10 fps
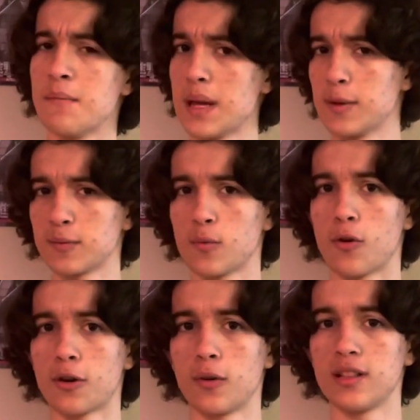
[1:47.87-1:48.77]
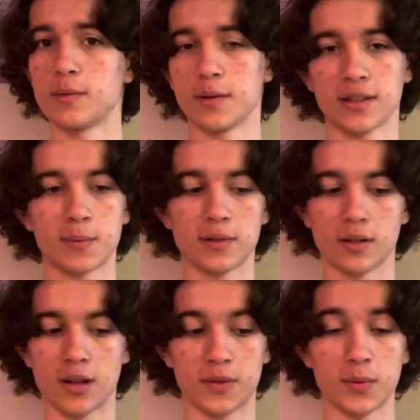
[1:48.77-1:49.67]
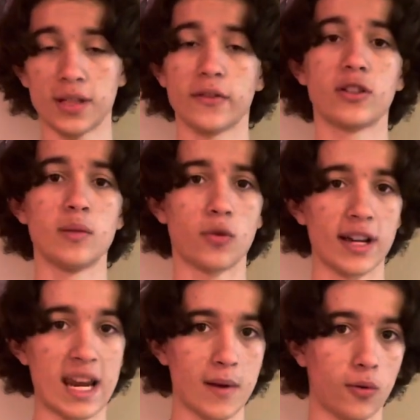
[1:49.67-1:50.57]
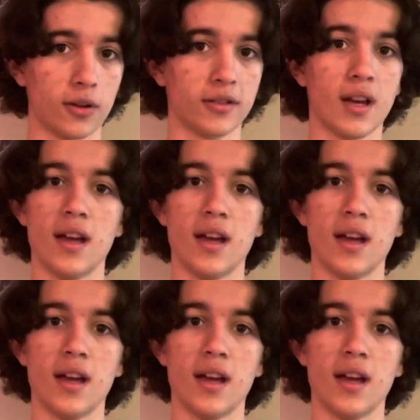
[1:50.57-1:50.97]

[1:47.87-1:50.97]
Maybe some horror ones, but specifically more anime ones.